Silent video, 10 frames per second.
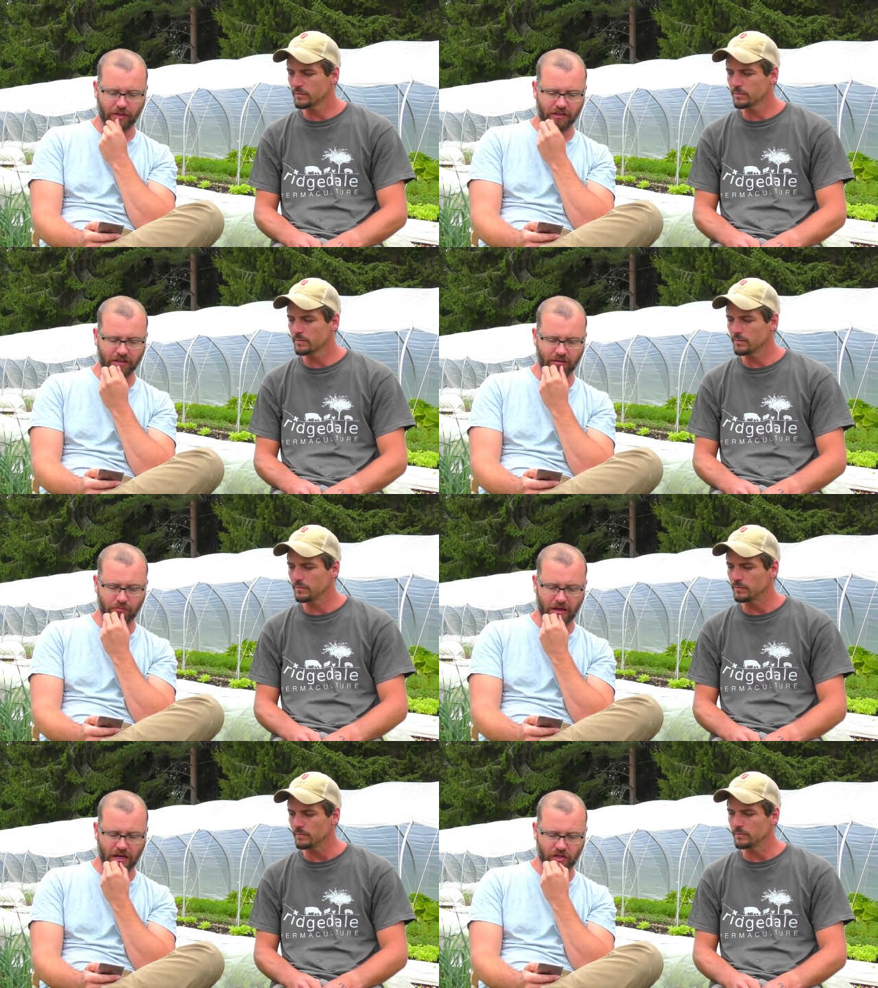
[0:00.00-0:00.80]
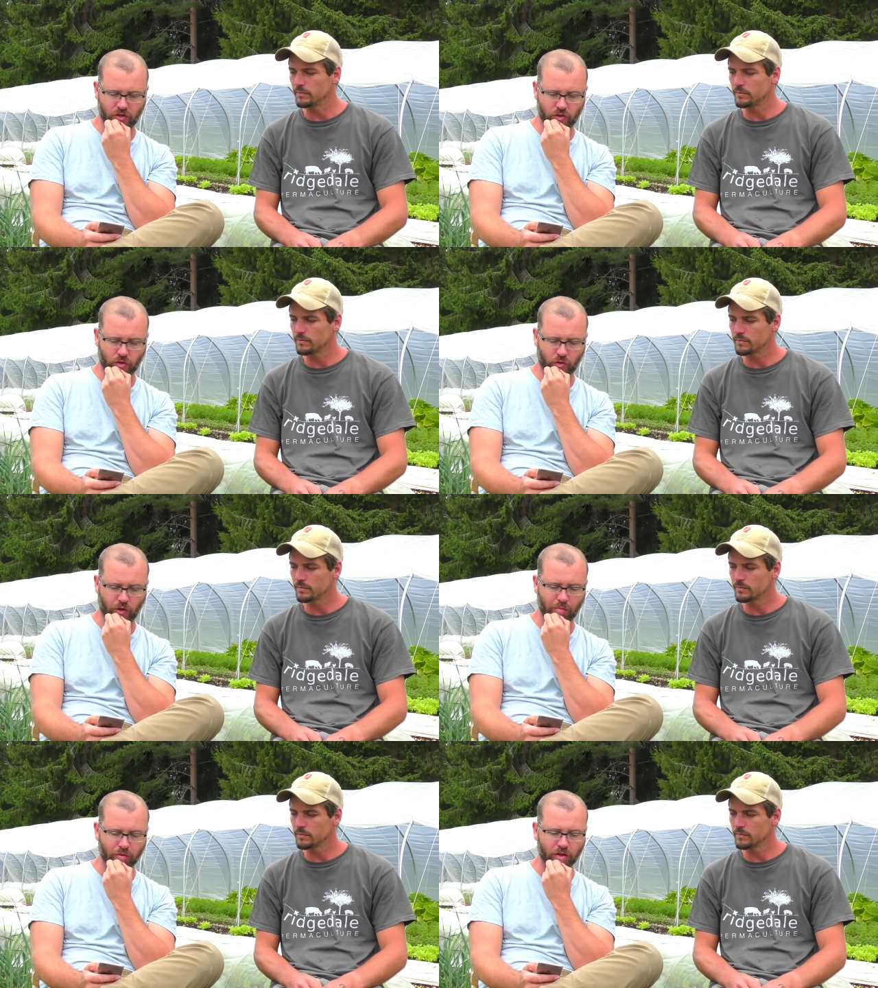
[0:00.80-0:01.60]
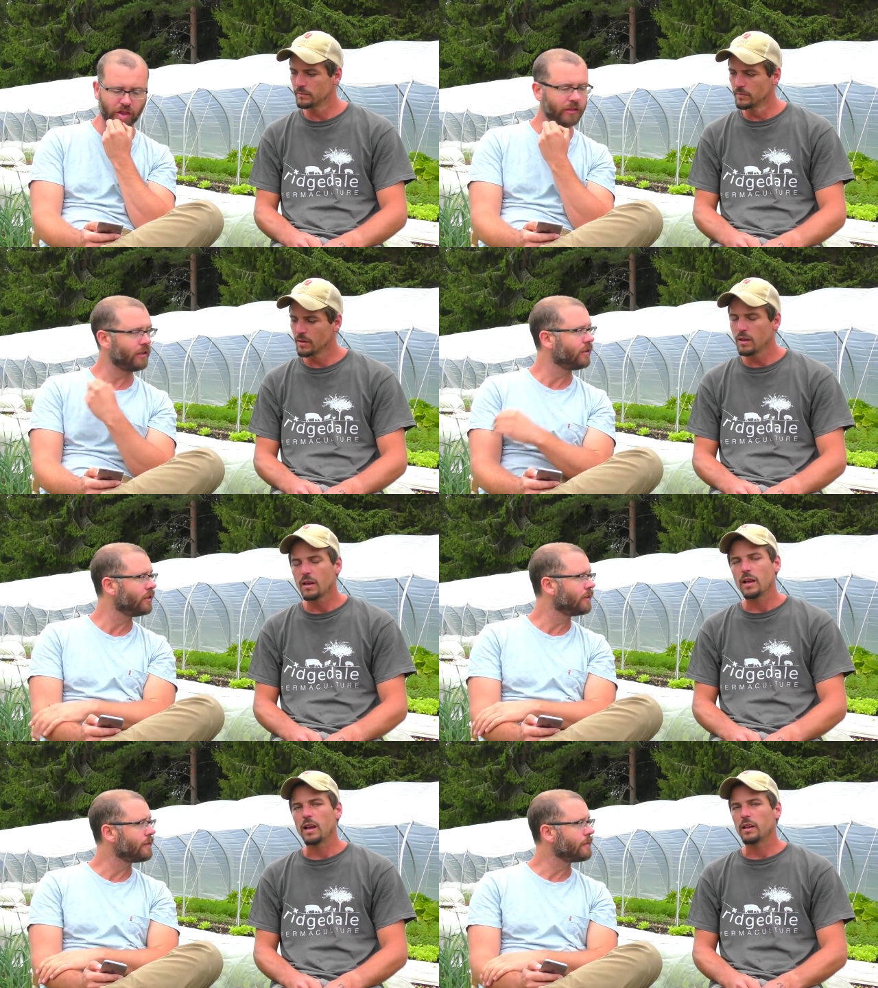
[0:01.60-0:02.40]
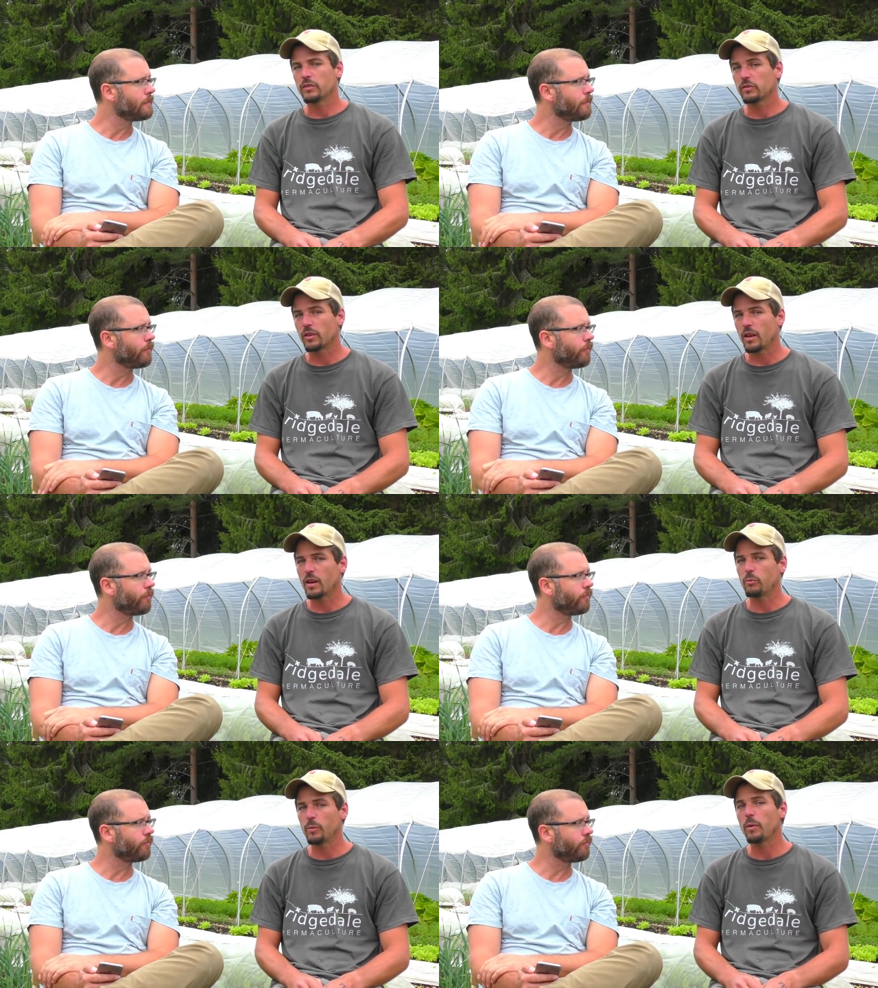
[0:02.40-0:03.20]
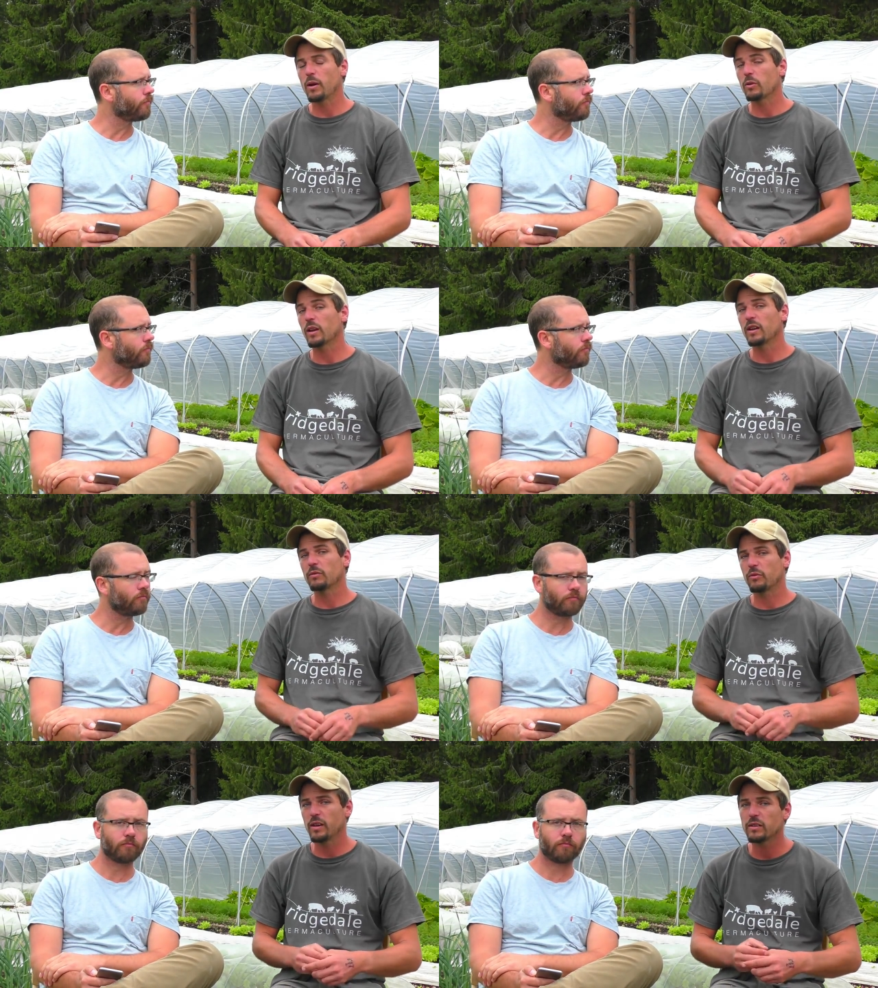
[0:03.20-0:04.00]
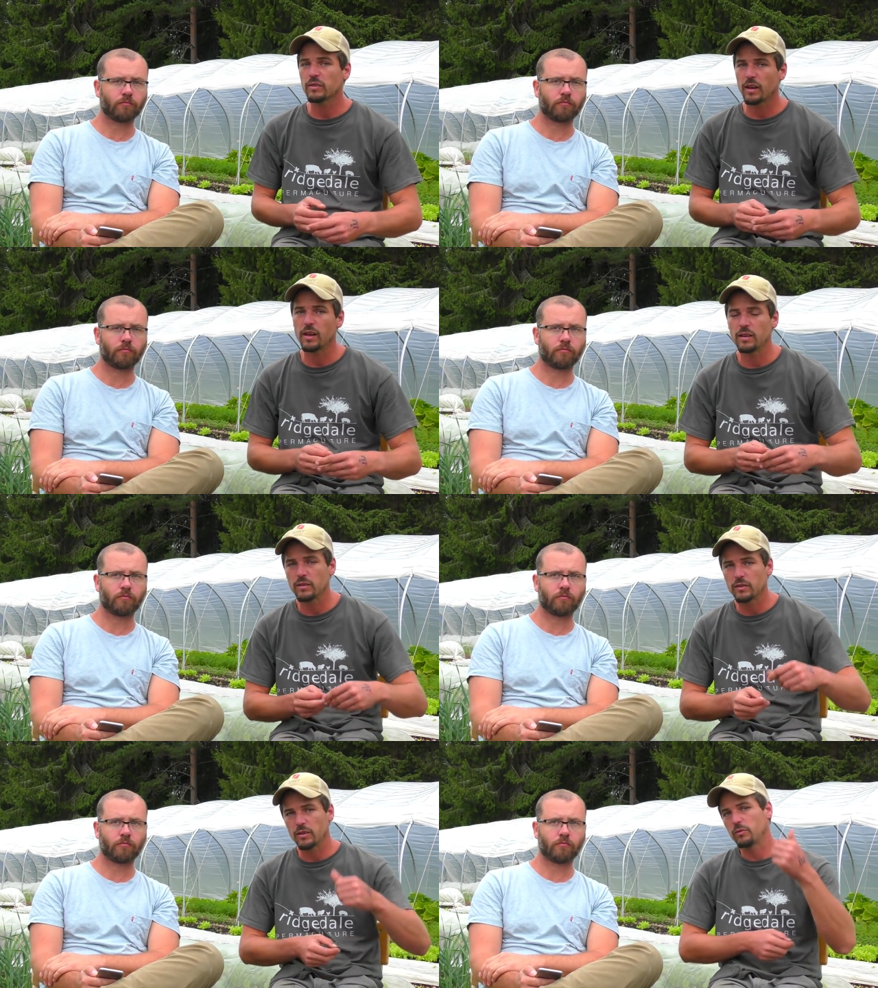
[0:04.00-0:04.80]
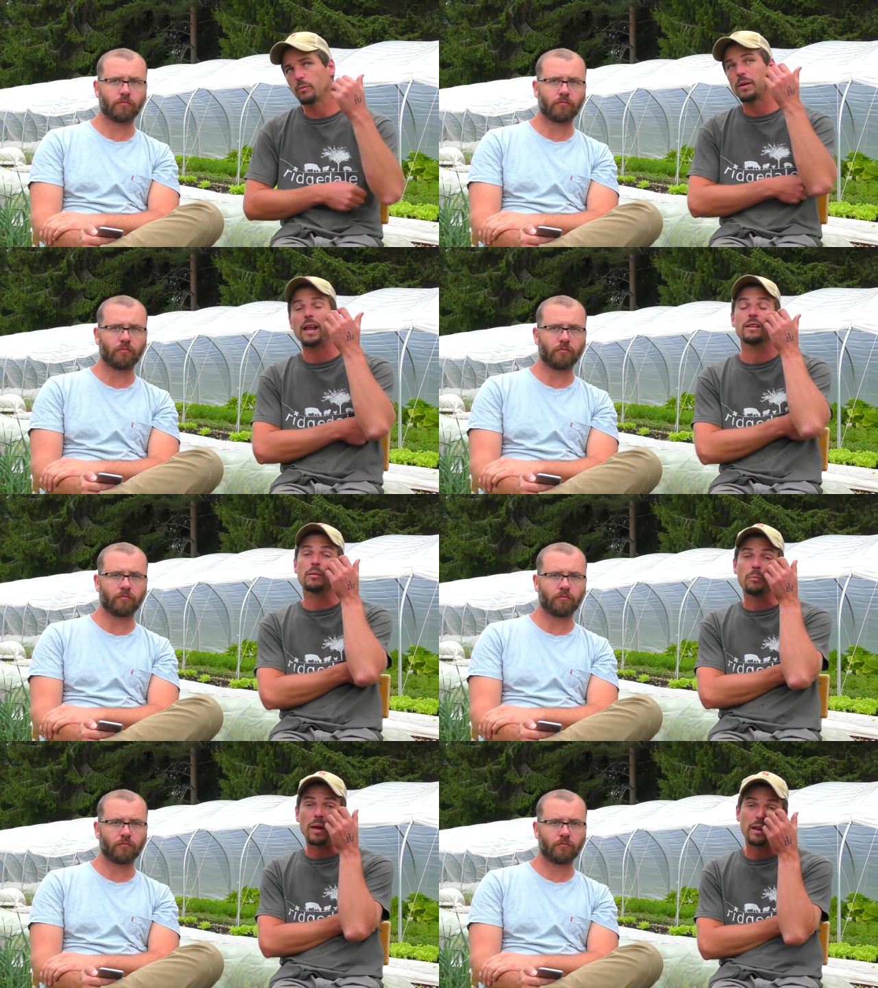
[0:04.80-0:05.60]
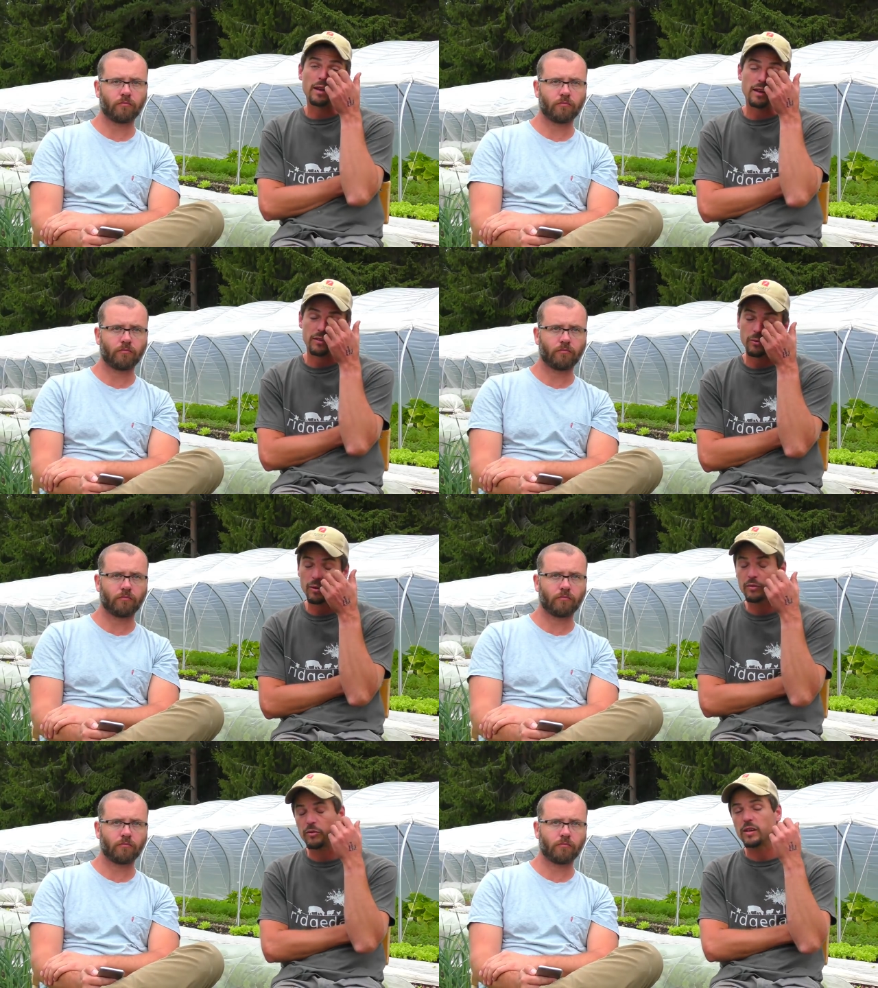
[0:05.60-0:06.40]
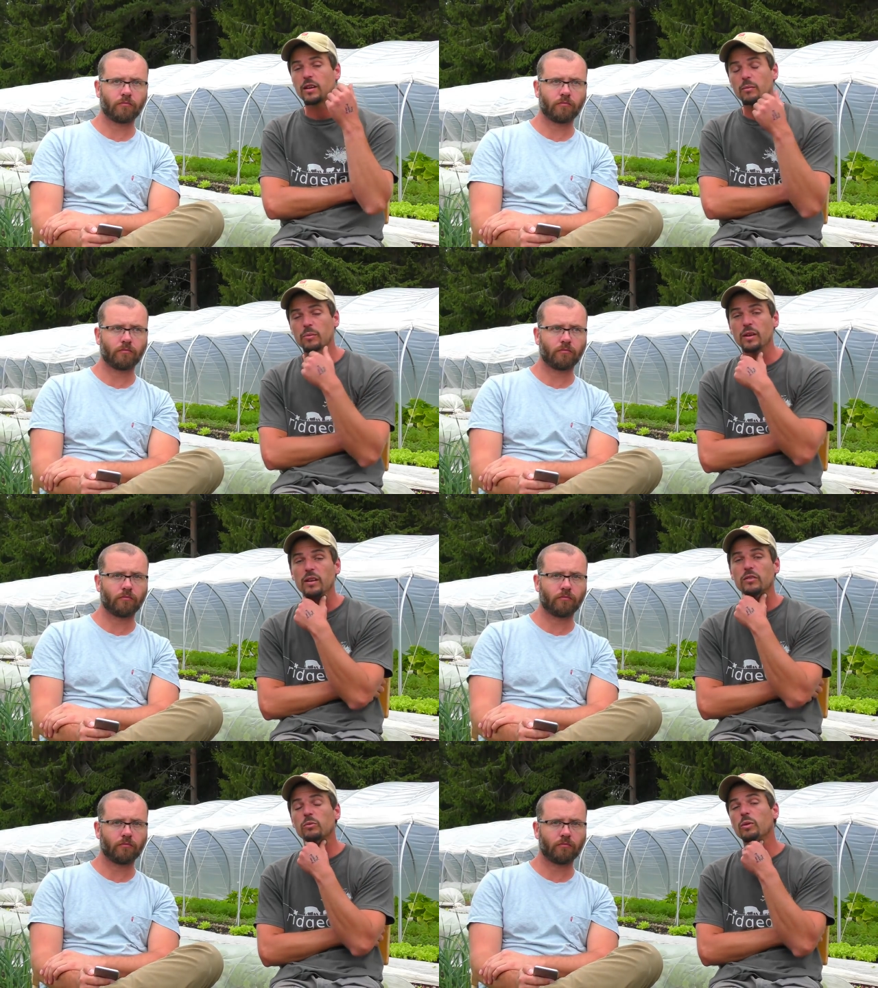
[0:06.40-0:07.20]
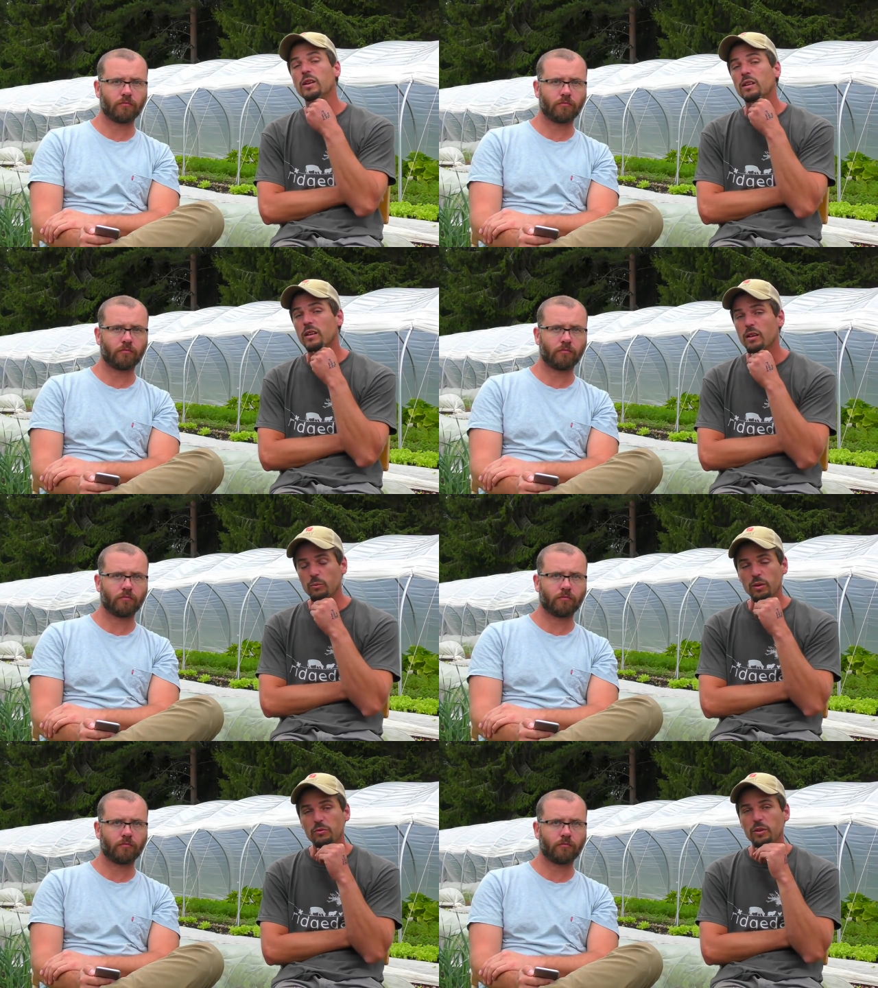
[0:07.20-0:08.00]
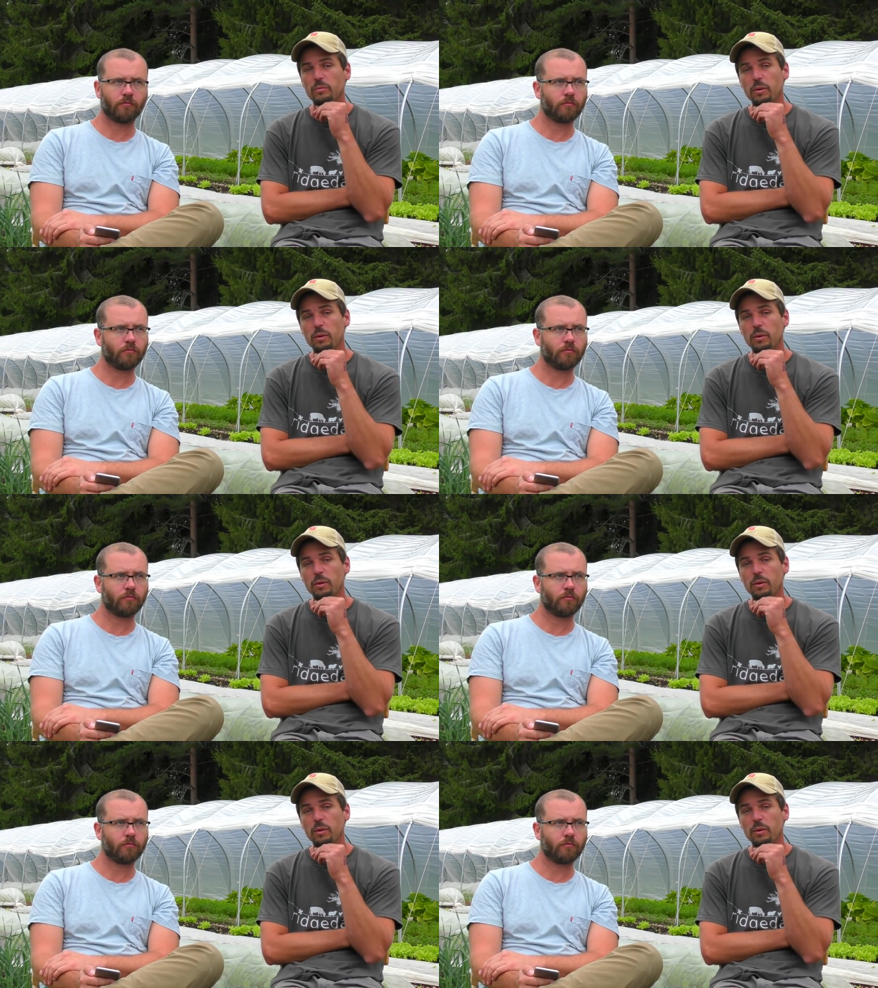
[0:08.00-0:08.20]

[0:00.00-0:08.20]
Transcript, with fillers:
Speaker 1: pellets, mash, crumble?
Speaker 2: It's
Speaker 1: we buy
Speaker 2: organic feed, and it's from Lantmännen. It's a big feed company in Sweden, and we feed